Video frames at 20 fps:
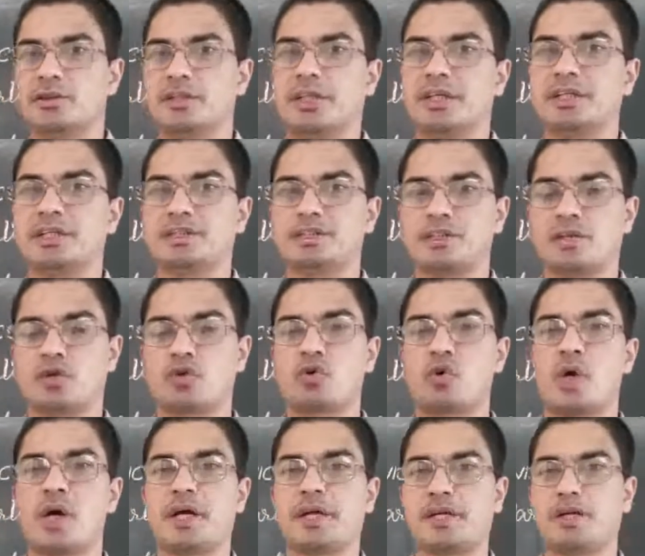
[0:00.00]
or that is the
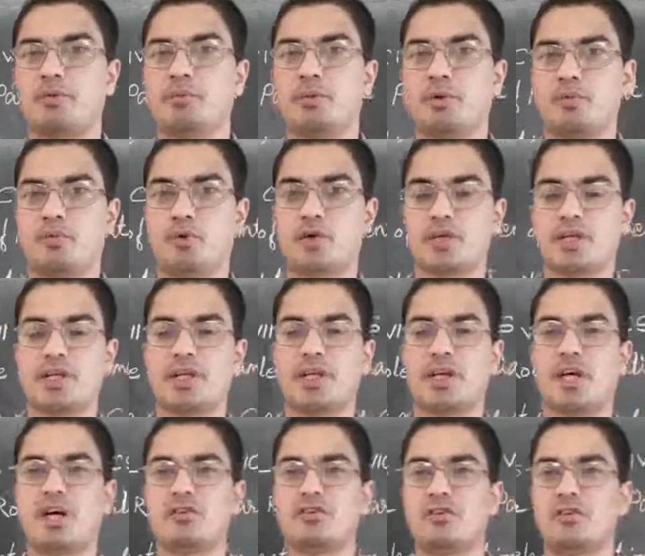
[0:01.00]
required number, more than
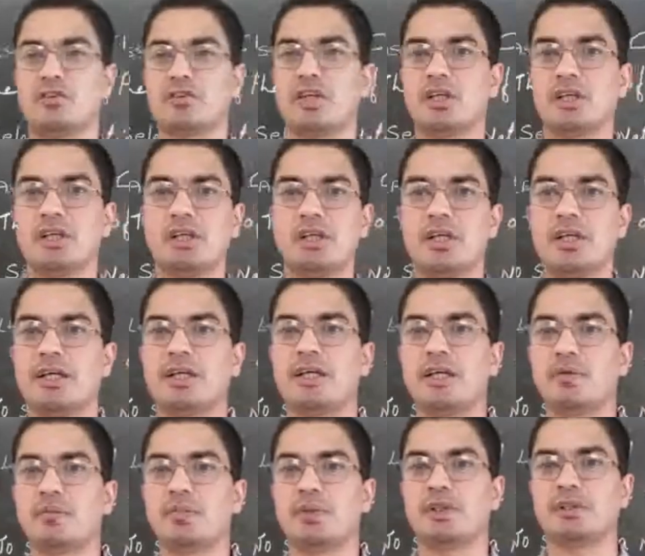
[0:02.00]
half of the
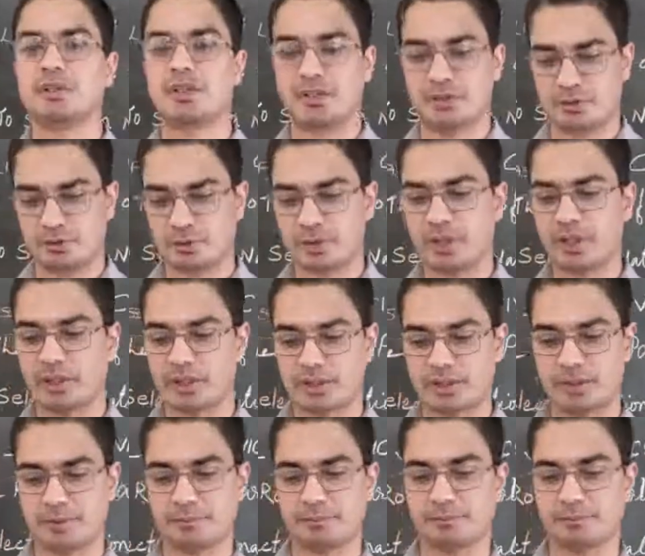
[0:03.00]
number they should get.